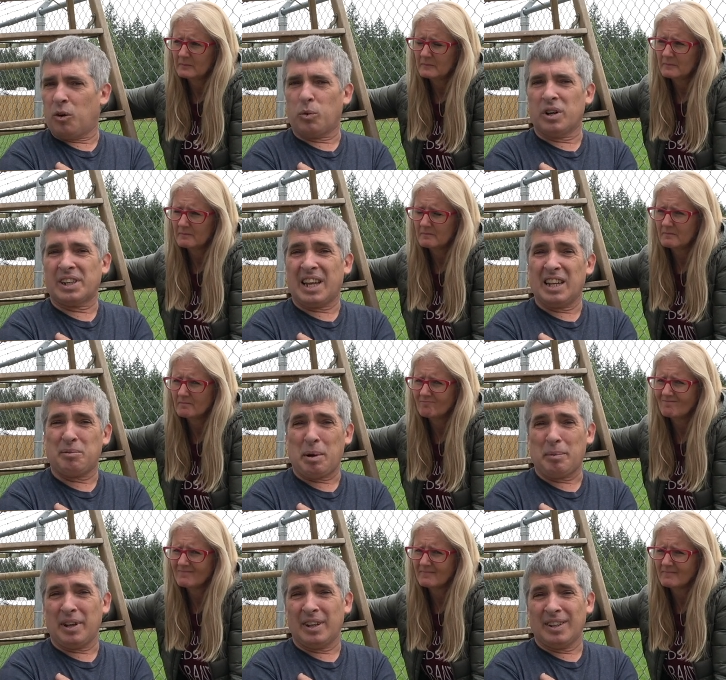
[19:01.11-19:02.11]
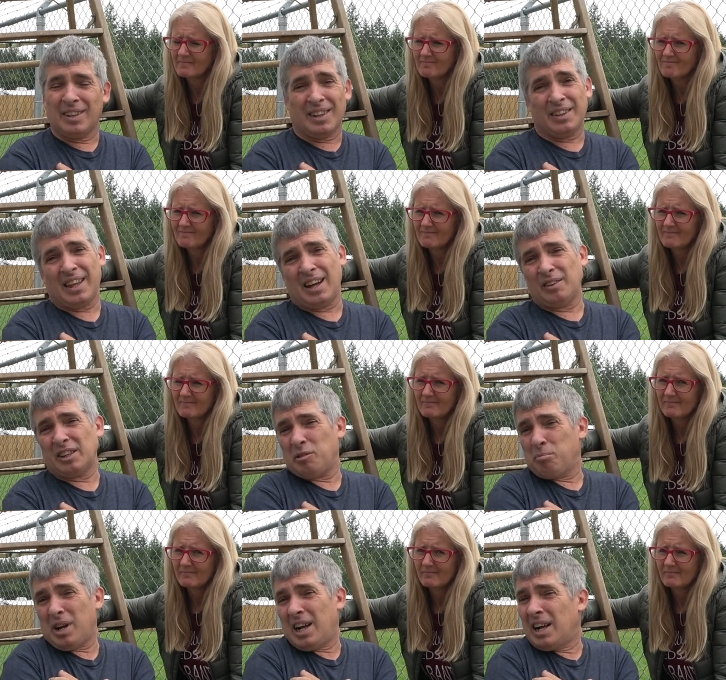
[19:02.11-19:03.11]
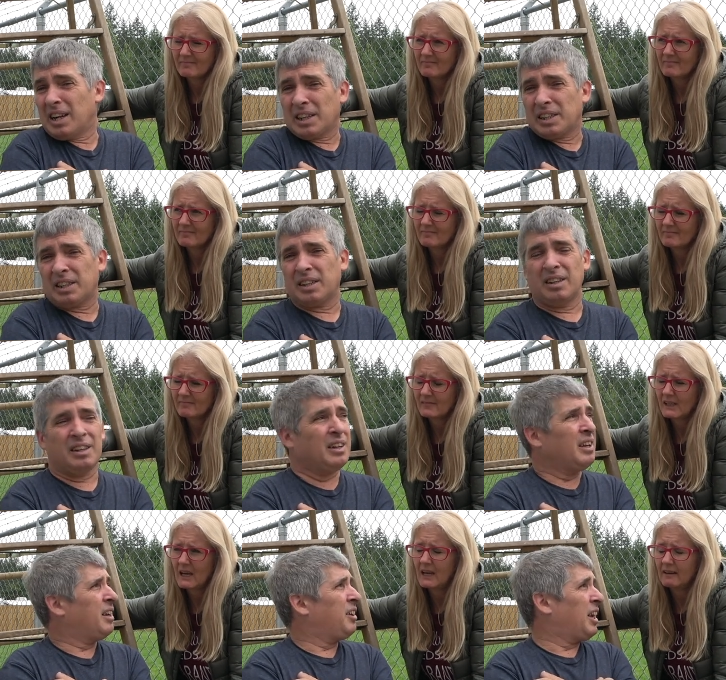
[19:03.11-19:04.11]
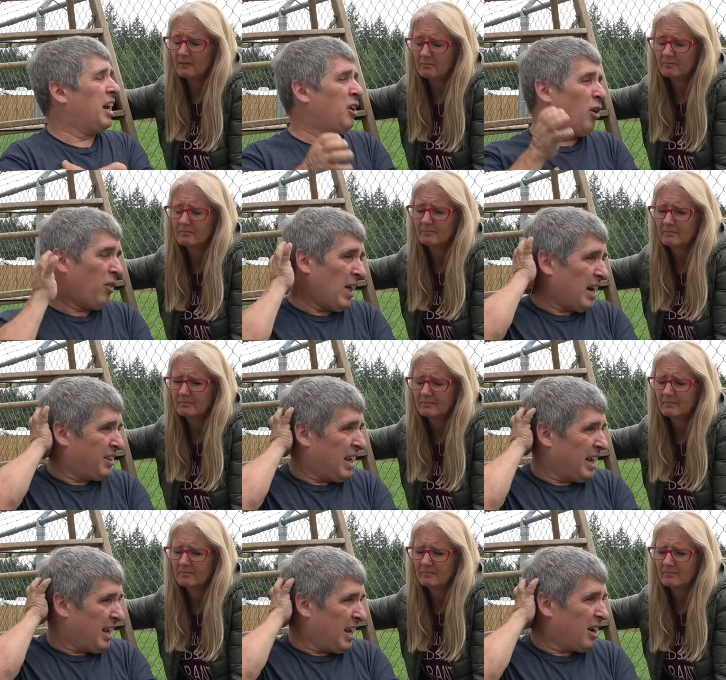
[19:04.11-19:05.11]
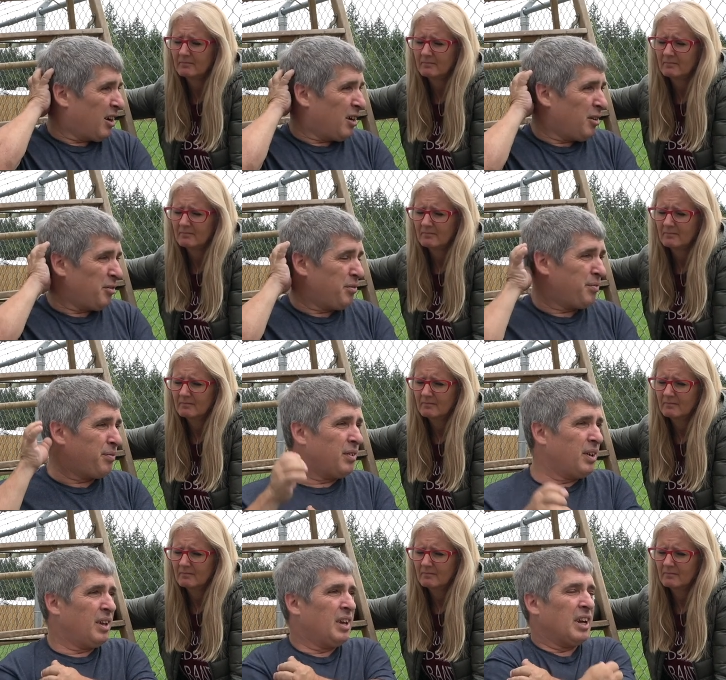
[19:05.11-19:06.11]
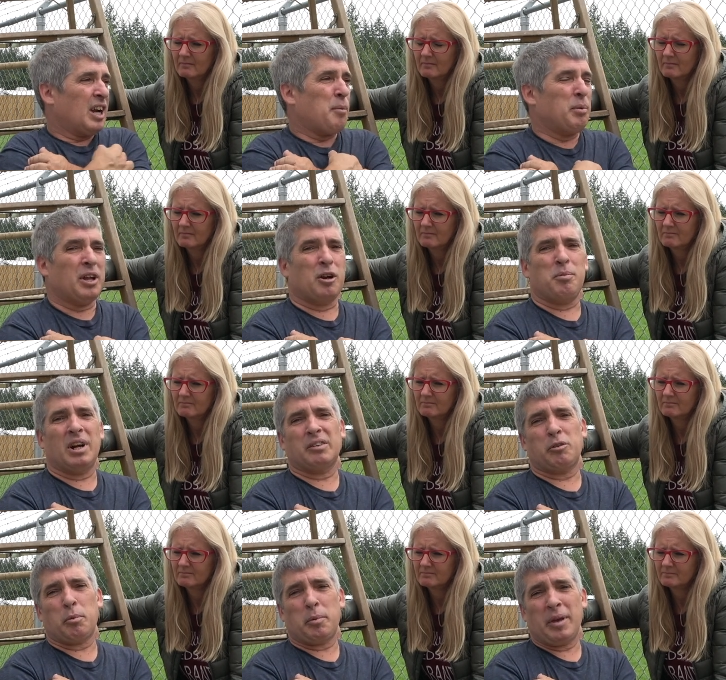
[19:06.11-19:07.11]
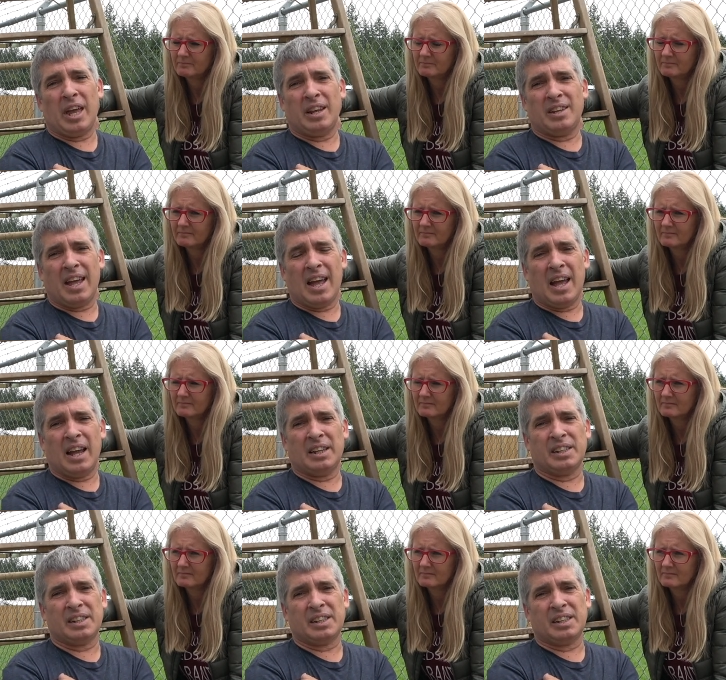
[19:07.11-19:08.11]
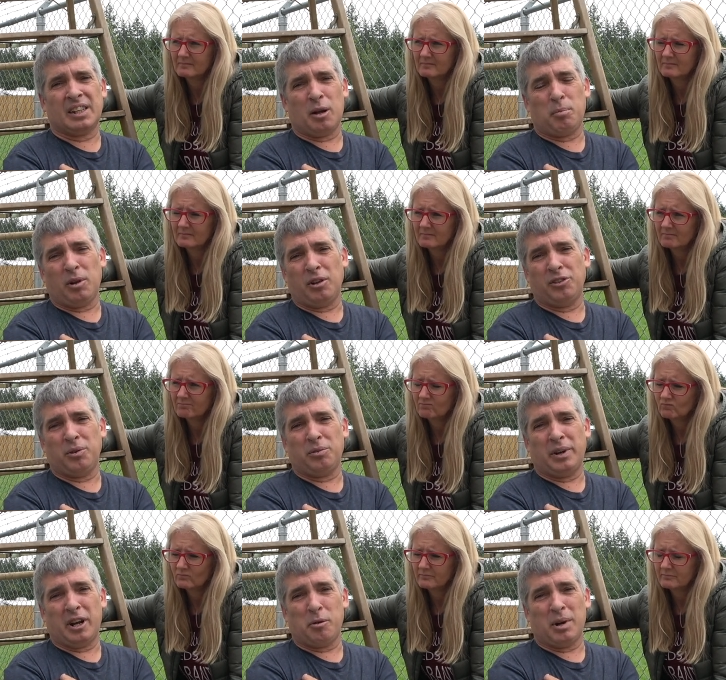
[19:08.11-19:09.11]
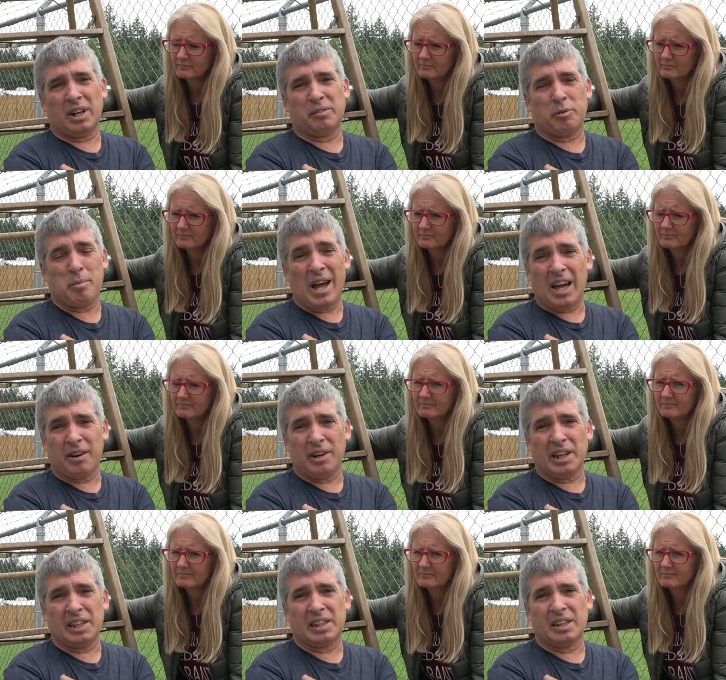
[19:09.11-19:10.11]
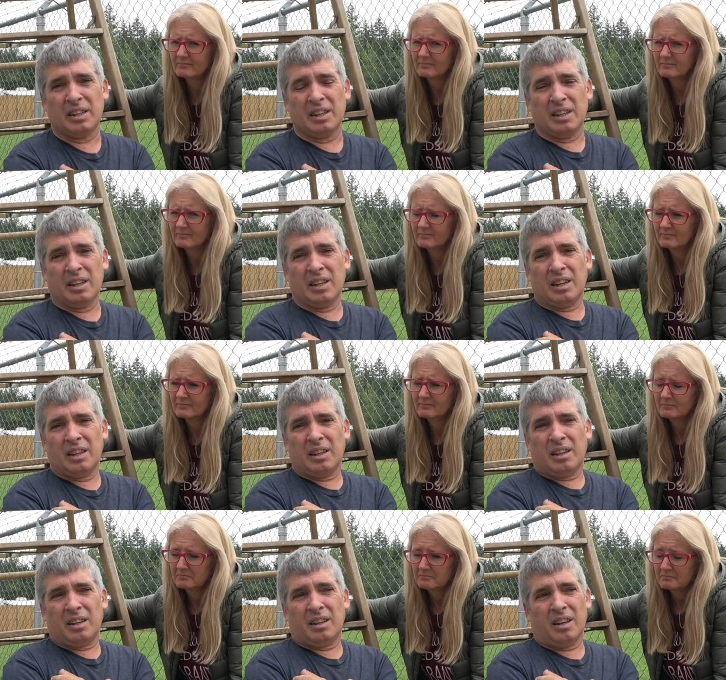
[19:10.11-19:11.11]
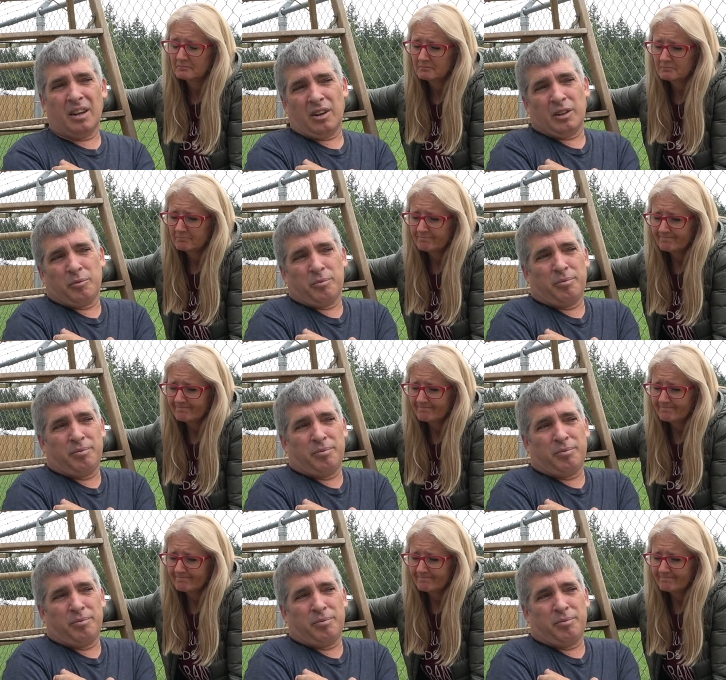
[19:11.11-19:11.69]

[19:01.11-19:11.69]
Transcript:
Speaker 1: you know, worst case probably a thousand bucks to get all that taken care of couple hundred bucks for propane tanks, couple two, three hundred bucks for batteries. You know,